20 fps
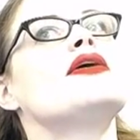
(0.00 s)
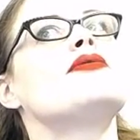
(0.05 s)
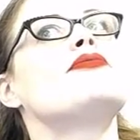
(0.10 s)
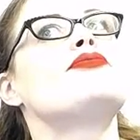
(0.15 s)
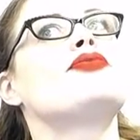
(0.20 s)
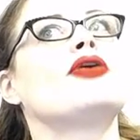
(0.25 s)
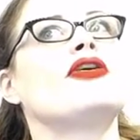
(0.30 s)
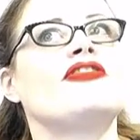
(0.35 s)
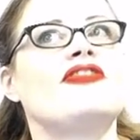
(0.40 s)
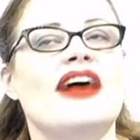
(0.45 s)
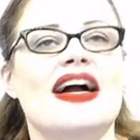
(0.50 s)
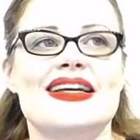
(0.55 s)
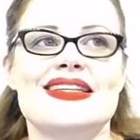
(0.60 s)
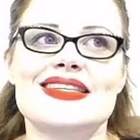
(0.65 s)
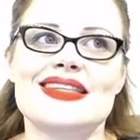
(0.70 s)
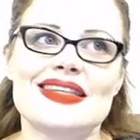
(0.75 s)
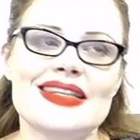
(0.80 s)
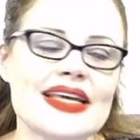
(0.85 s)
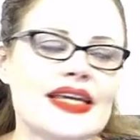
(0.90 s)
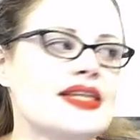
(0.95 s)

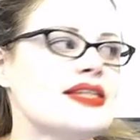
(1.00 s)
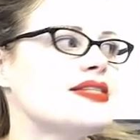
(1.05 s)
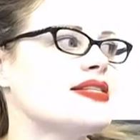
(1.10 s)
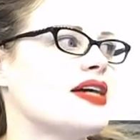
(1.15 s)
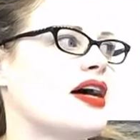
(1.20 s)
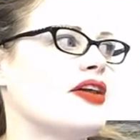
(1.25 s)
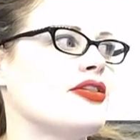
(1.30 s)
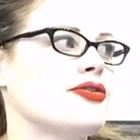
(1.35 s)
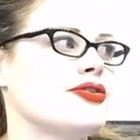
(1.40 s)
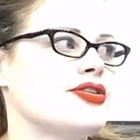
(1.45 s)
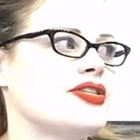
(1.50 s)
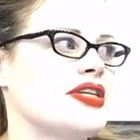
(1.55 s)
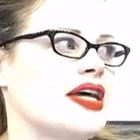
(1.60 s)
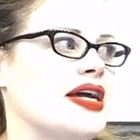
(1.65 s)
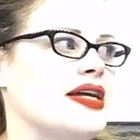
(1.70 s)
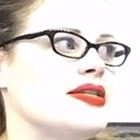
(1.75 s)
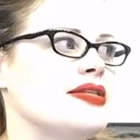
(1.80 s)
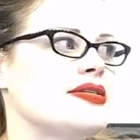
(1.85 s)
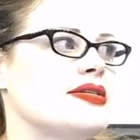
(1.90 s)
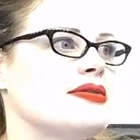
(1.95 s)
provides links to other
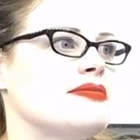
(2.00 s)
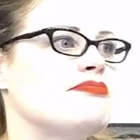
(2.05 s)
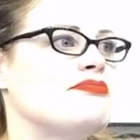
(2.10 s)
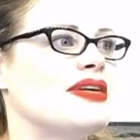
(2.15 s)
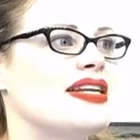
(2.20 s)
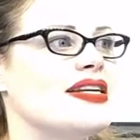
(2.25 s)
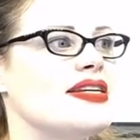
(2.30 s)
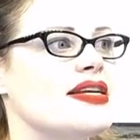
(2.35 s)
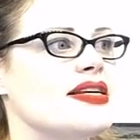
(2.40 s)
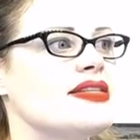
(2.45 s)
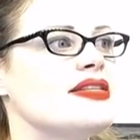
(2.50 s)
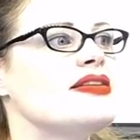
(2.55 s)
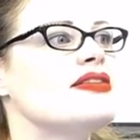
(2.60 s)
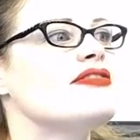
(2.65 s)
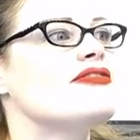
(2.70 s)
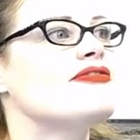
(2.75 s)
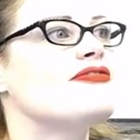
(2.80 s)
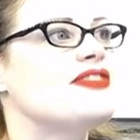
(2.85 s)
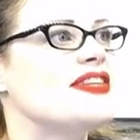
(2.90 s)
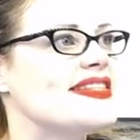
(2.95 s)
sites, but it
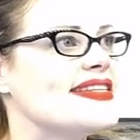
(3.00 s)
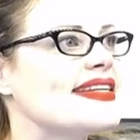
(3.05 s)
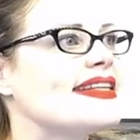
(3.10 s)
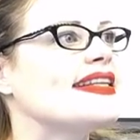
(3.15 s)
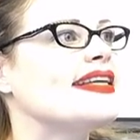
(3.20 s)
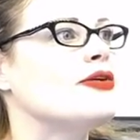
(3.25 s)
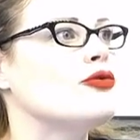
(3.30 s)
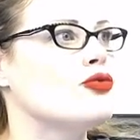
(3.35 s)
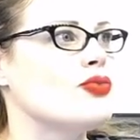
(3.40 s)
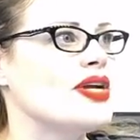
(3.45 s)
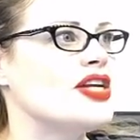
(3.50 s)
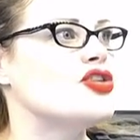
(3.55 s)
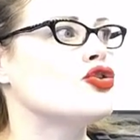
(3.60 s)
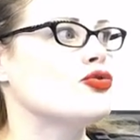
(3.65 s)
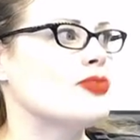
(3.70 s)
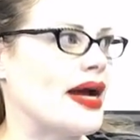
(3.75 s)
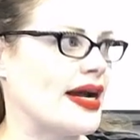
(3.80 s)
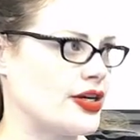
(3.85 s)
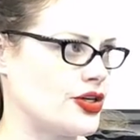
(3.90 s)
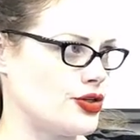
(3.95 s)
doesn't physically
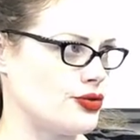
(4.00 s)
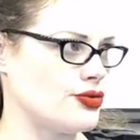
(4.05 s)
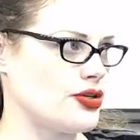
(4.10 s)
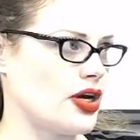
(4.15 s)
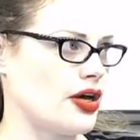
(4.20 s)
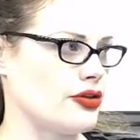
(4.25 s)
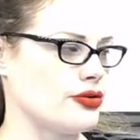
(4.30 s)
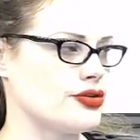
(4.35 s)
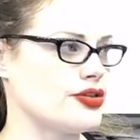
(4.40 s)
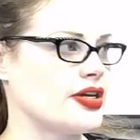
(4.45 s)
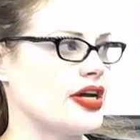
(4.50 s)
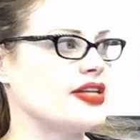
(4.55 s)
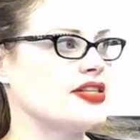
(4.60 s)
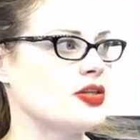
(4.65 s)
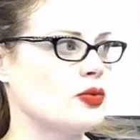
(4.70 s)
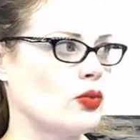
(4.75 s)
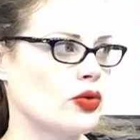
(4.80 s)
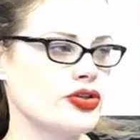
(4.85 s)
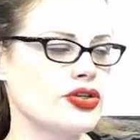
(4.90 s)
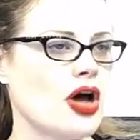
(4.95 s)
redirect you to other sites.
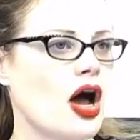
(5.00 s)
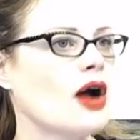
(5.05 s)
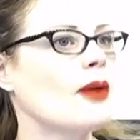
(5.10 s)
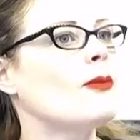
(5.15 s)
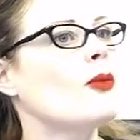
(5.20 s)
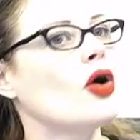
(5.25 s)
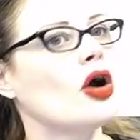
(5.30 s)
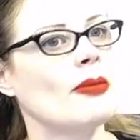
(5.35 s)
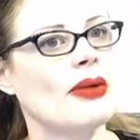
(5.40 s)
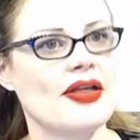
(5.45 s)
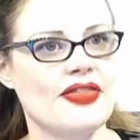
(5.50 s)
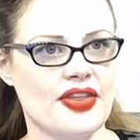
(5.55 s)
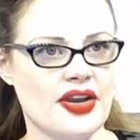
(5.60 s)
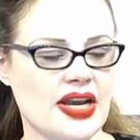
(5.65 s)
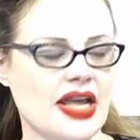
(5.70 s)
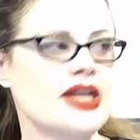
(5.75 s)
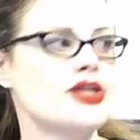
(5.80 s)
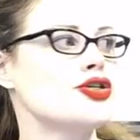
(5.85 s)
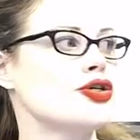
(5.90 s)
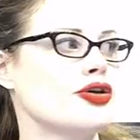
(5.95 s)
And we'll talk more about the
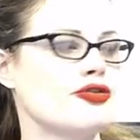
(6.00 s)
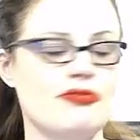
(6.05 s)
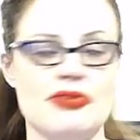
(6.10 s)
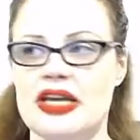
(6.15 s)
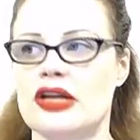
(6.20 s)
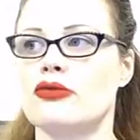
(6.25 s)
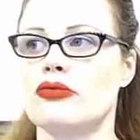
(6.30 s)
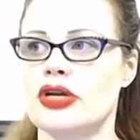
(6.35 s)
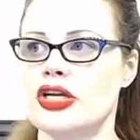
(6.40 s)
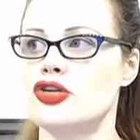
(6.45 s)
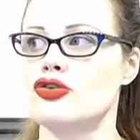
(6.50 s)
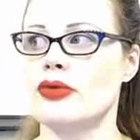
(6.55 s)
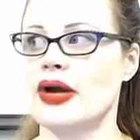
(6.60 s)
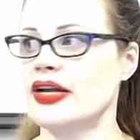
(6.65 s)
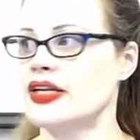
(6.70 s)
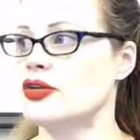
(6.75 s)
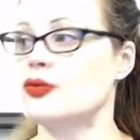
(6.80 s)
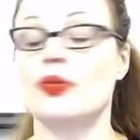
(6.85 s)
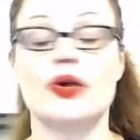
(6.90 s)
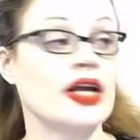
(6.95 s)
nature of being
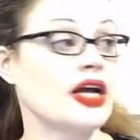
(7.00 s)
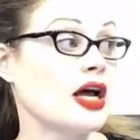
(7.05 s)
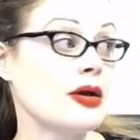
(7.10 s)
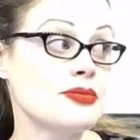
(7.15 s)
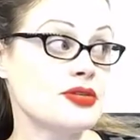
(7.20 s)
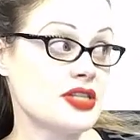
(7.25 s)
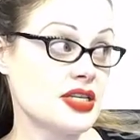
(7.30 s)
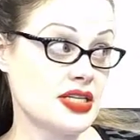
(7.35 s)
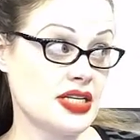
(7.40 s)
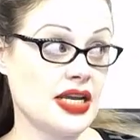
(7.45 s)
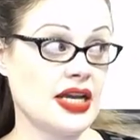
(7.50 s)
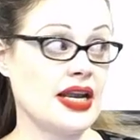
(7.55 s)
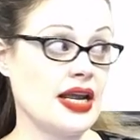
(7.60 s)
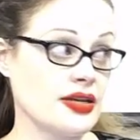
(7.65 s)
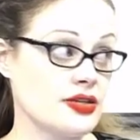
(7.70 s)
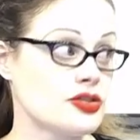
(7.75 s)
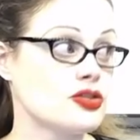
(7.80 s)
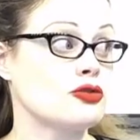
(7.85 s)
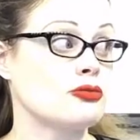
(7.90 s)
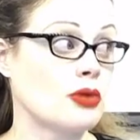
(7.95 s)
redirected when it comes to
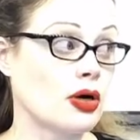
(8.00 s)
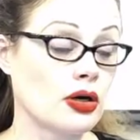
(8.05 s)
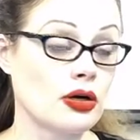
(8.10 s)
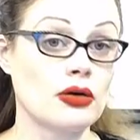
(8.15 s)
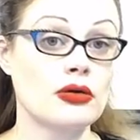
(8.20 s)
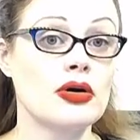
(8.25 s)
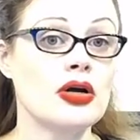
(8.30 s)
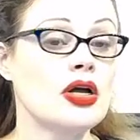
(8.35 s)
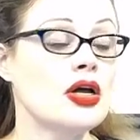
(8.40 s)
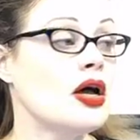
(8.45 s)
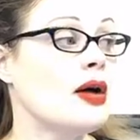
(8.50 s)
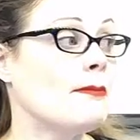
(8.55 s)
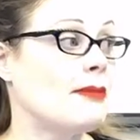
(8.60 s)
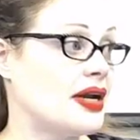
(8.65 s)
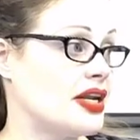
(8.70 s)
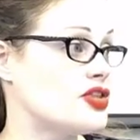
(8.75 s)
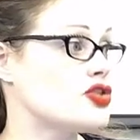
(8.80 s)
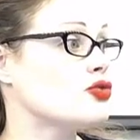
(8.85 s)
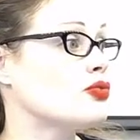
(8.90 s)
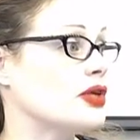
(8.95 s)
DNS tomorrow,
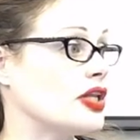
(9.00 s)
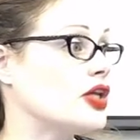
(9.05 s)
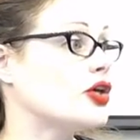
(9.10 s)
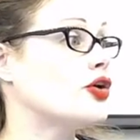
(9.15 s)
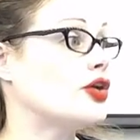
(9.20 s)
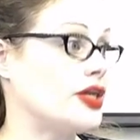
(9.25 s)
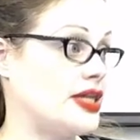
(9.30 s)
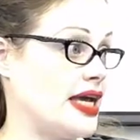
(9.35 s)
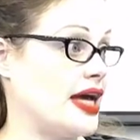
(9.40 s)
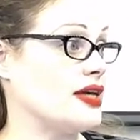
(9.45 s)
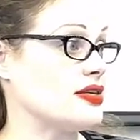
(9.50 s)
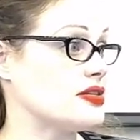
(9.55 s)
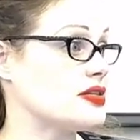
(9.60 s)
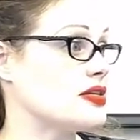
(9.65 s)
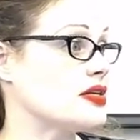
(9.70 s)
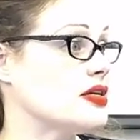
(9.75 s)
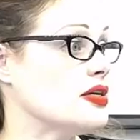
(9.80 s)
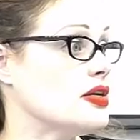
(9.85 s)
but it's a really good guess.